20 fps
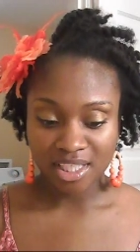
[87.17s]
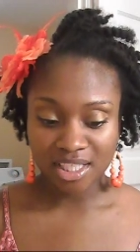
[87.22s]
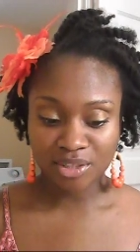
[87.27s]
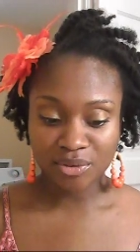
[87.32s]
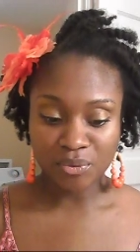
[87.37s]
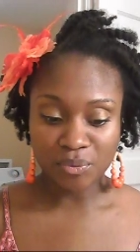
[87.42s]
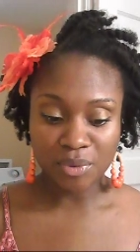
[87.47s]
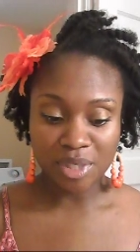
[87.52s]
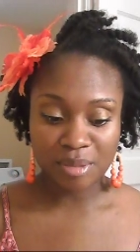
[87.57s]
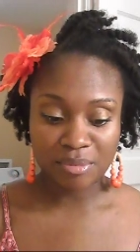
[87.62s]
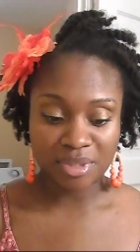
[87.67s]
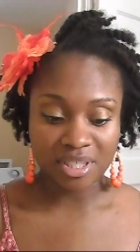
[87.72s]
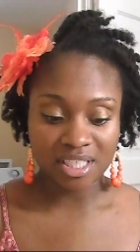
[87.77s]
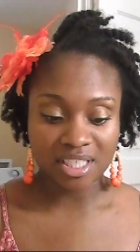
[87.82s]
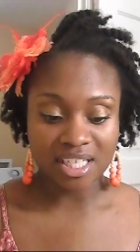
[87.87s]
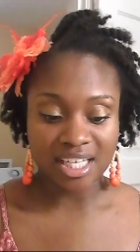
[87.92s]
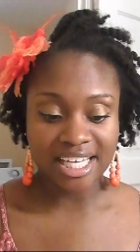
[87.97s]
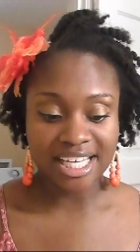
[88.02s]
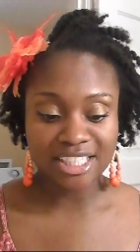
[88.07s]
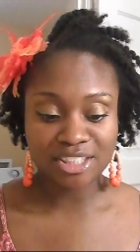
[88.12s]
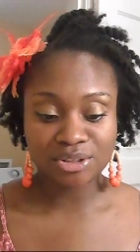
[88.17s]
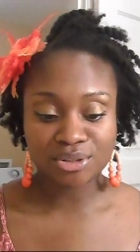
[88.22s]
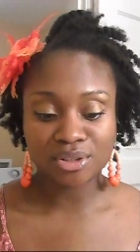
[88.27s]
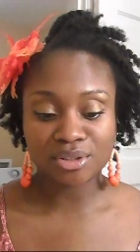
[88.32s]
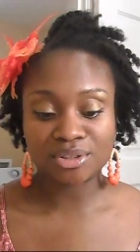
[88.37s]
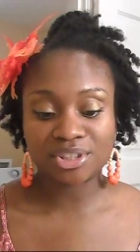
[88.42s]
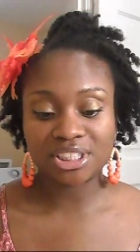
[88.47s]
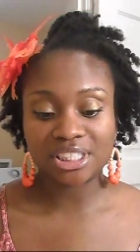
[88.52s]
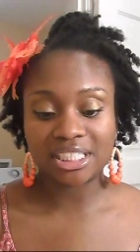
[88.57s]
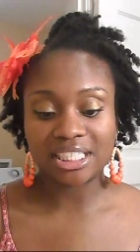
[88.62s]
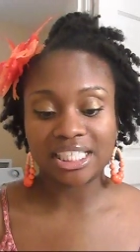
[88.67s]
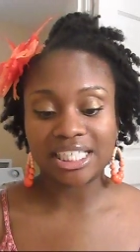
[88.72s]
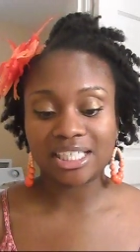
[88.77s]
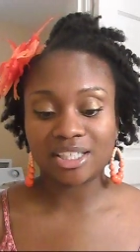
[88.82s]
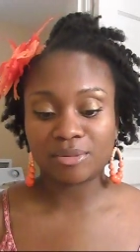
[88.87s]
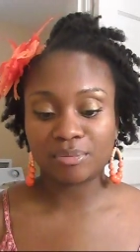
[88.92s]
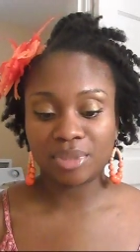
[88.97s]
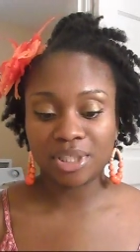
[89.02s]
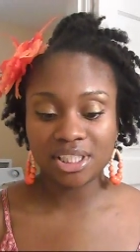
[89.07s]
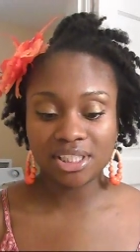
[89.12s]
In women, androgenic
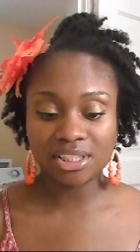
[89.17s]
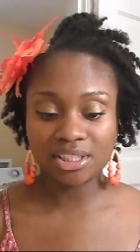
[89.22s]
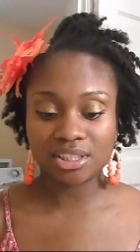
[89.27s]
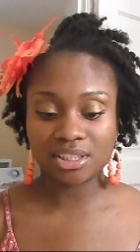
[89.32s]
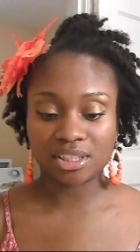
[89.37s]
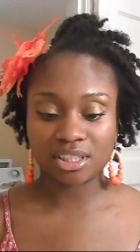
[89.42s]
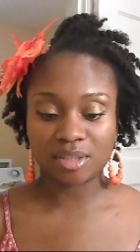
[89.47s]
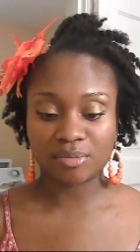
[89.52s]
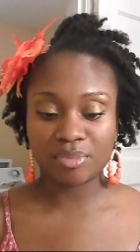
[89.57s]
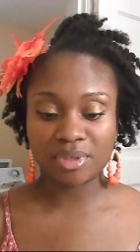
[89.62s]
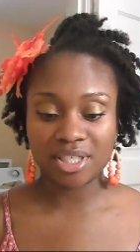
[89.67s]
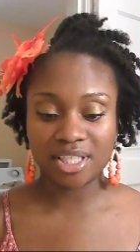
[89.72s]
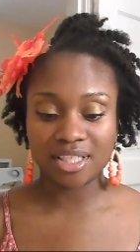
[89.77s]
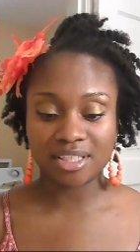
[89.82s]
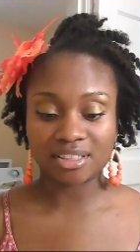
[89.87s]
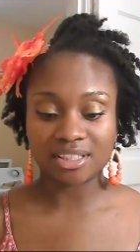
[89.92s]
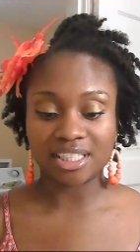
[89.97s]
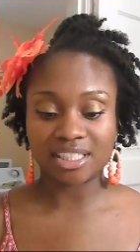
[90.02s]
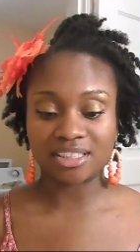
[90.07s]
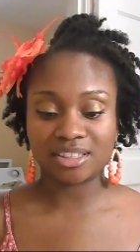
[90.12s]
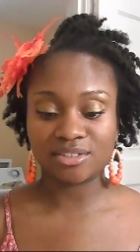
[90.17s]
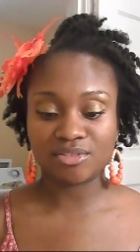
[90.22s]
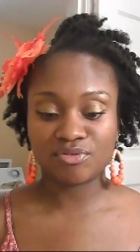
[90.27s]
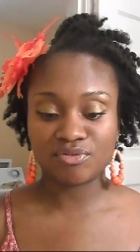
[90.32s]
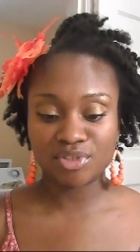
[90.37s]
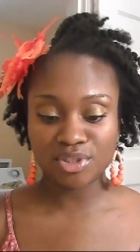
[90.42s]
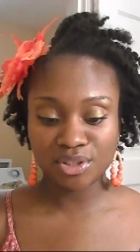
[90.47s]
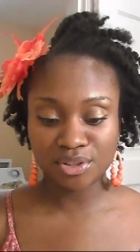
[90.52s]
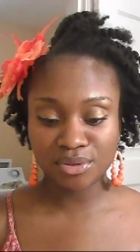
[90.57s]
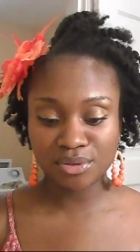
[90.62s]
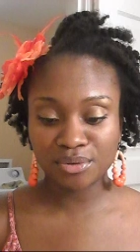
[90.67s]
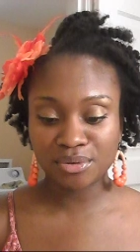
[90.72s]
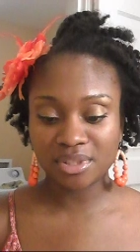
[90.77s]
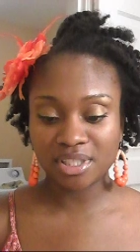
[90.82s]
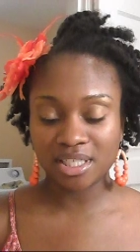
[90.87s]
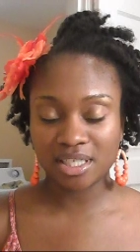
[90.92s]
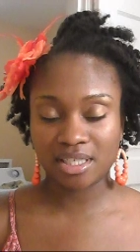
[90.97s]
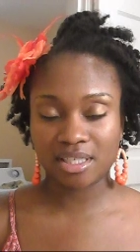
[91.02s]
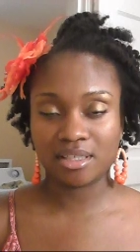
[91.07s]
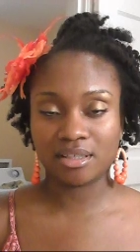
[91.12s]
alopecia appears as diffuse
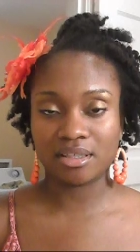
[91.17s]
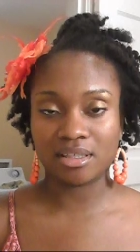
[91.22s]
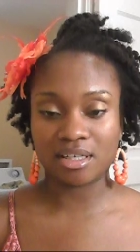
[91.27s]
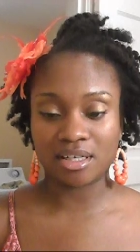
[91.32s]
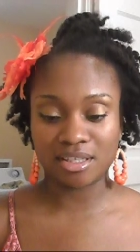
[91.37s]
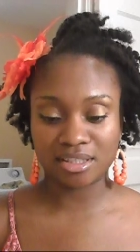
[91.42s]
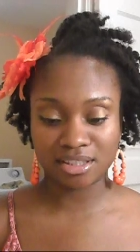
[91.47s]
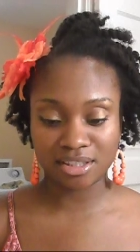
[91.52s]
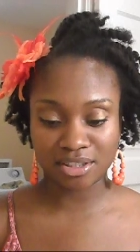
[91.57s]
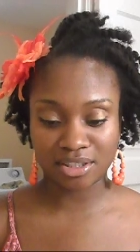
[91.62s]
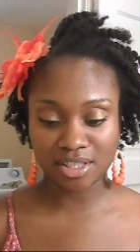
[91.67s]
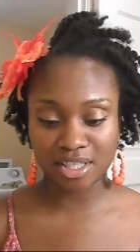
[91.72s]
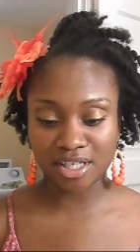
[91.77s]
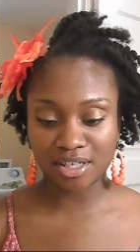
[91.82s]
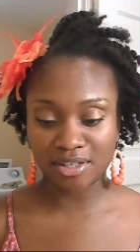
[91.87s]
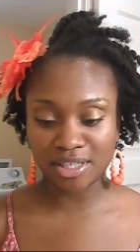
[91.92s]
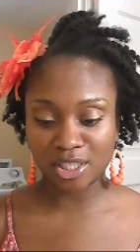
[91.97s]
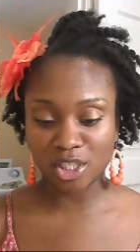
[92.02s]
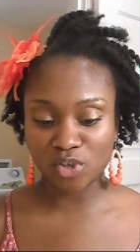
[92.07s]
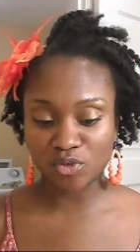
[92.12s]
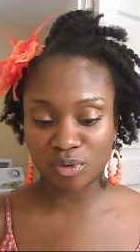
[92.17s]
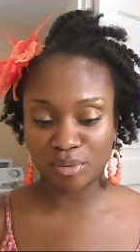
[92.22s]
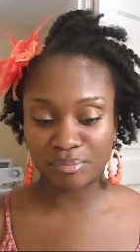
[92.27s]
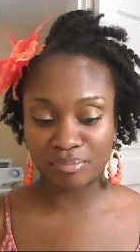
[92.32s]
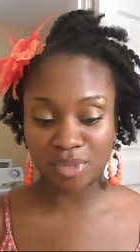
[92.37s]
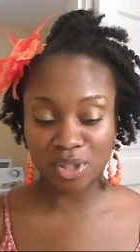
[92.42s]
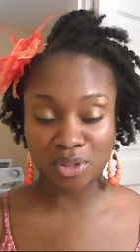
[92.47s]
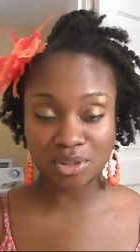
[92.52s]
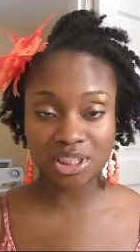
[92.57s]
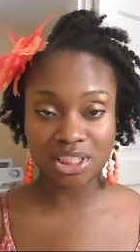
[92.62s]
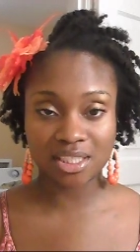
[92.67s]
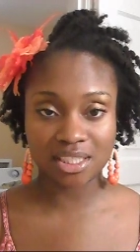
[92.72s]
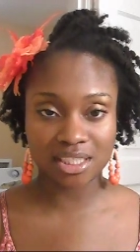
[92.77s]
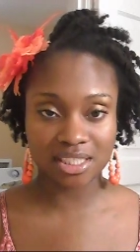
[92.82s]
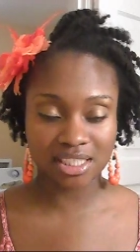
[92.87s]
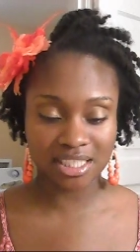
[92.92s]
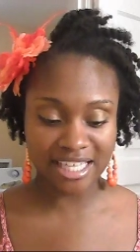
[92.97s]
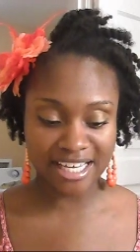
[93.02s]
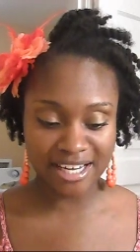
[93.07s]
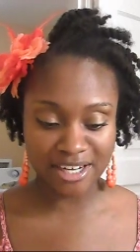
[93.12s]
hair loss occurring over most of the
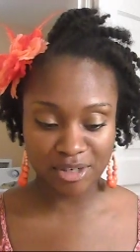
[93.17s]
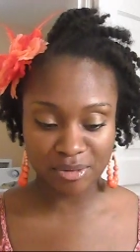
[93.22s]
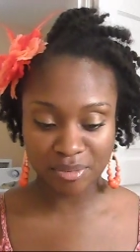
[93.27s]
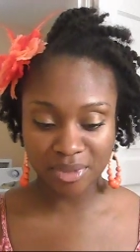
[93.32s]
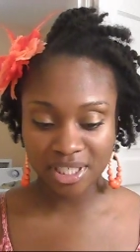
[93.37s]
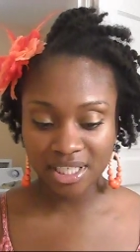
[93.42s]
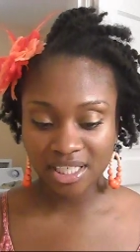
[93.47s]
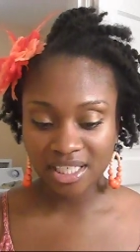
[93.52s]
scalp.